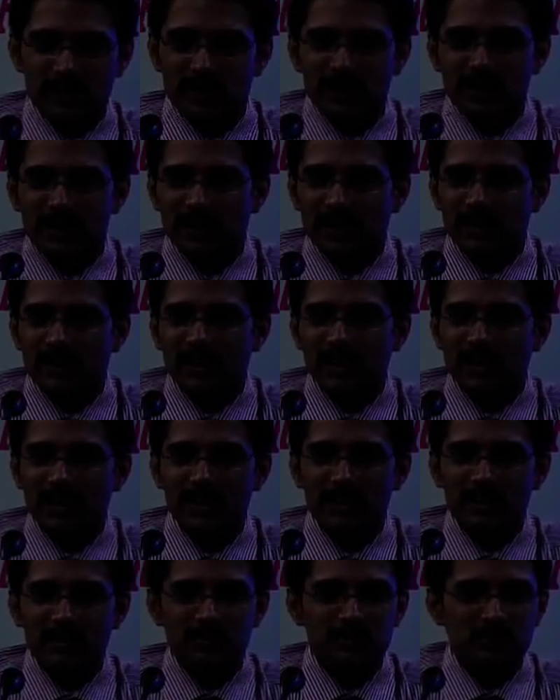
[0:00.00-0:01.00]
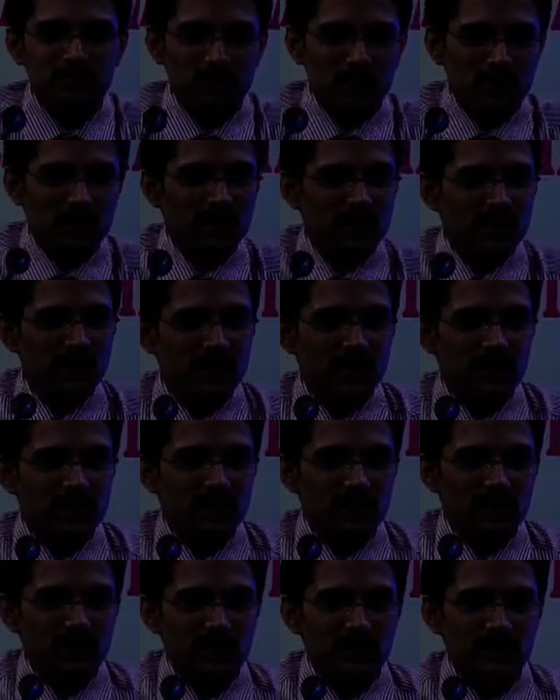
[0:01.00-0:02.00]
they are ignorant of protecting it
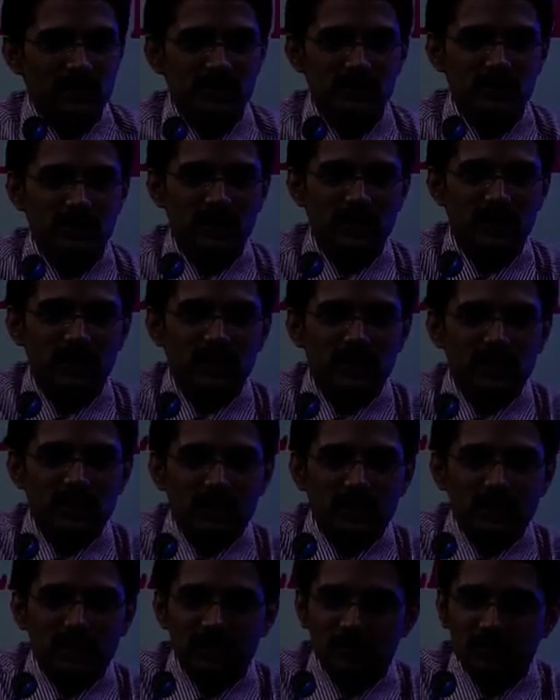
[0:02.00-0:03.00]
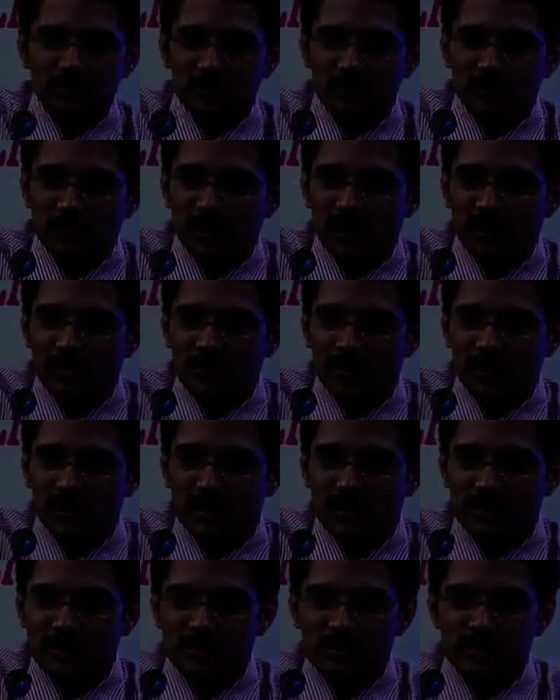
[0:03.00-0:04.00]
under this plant
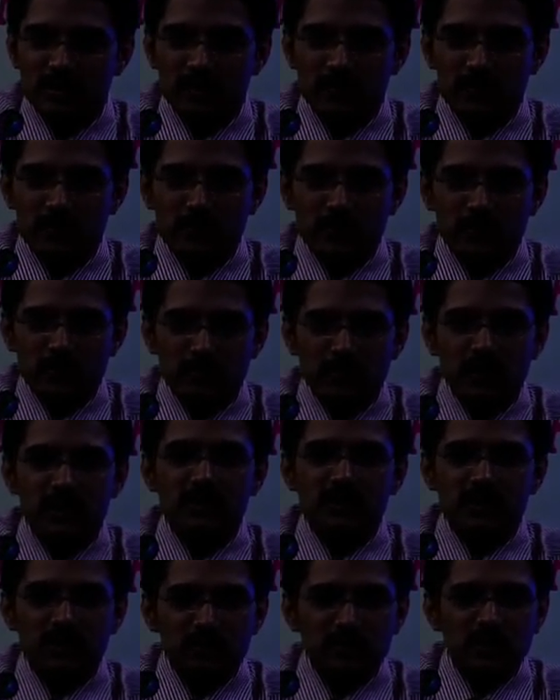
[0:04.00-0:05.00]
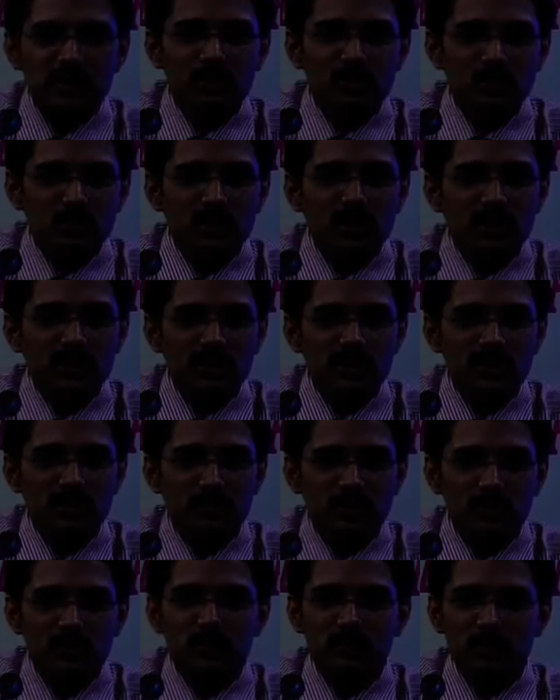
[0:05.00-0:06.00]
varieties. But somebody should teach them
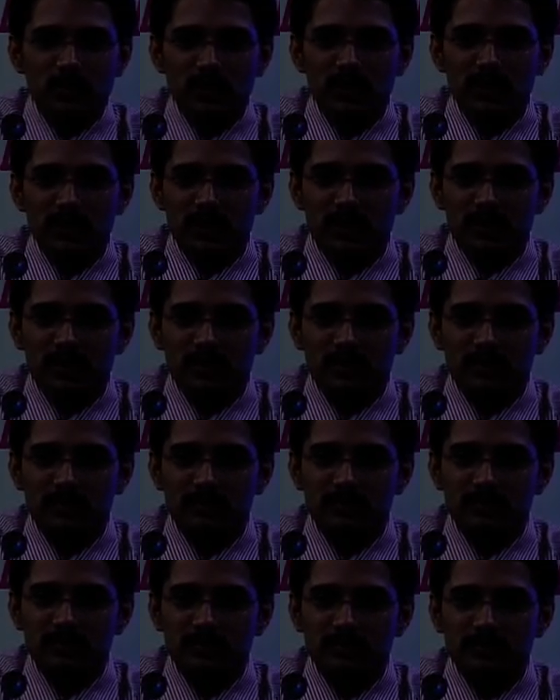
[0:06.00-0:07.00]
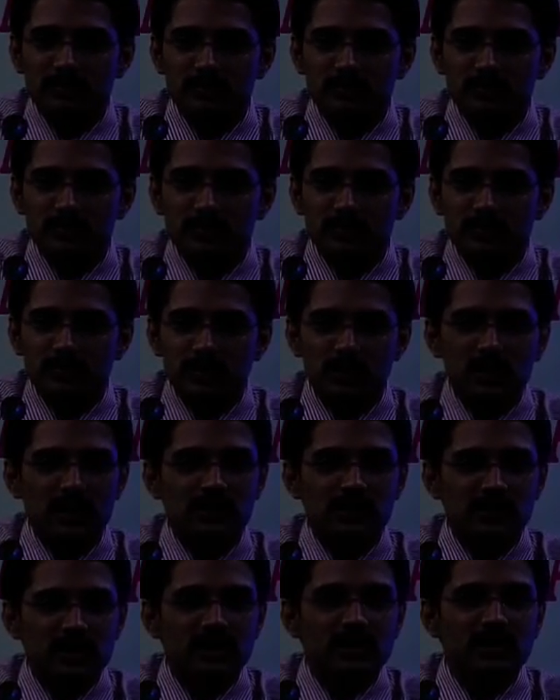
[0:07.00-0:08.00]
how to protect it.
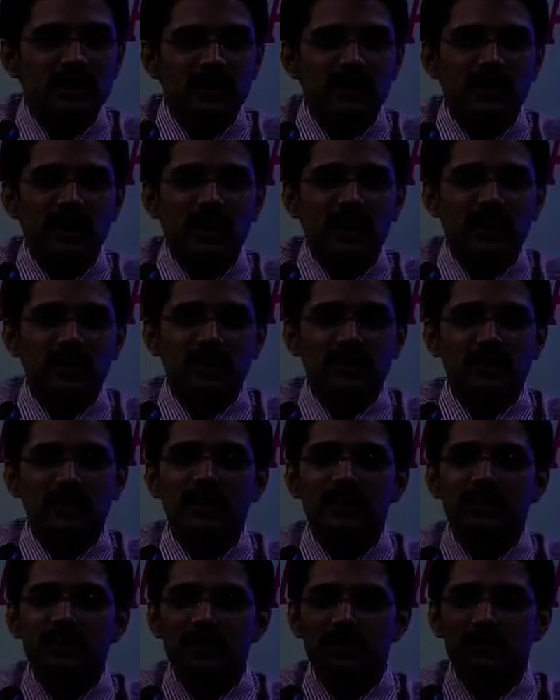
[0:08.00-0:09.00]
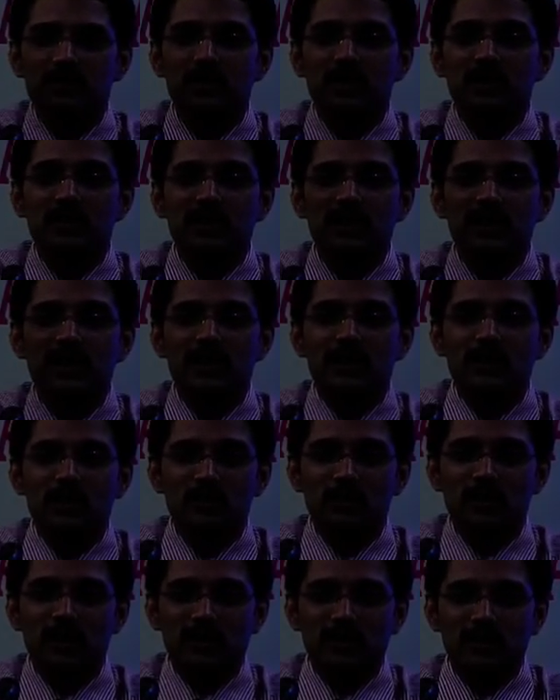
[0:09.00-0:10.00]
Because still they carry that legacy of Virginia
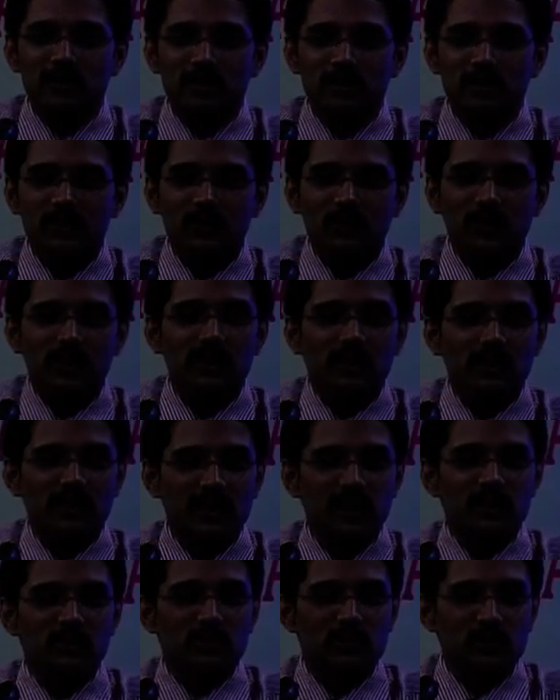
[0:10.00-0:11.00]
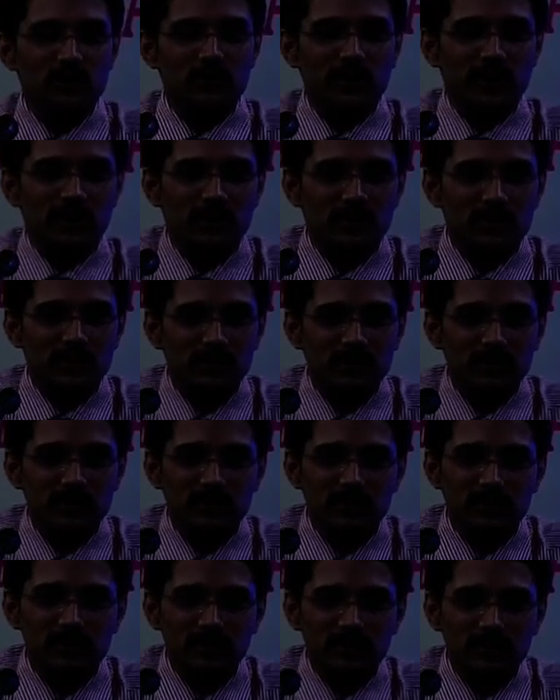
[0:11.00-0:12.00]
tobacco. Why not Raichur tobacco?
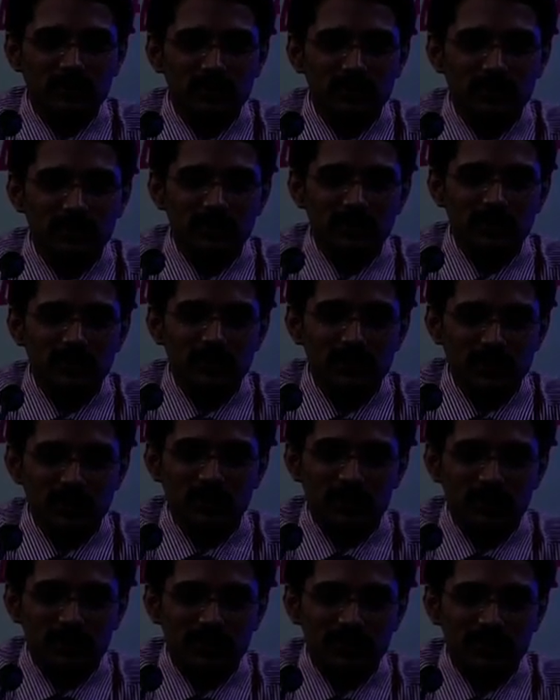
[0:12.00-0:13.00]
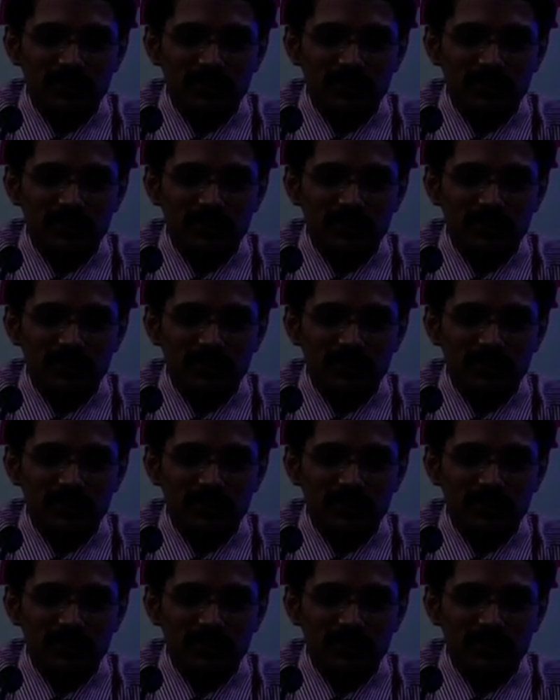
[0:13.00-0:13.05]
No.